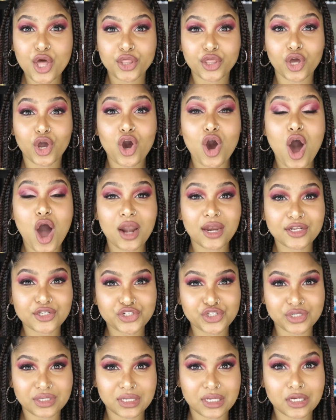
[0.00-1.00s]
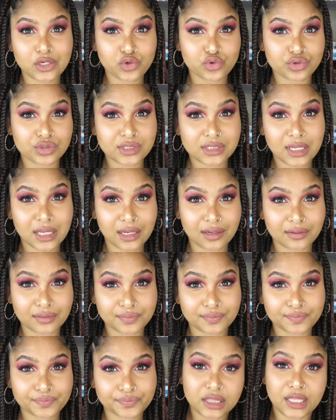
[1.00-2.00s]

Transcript: the collagen in your skin.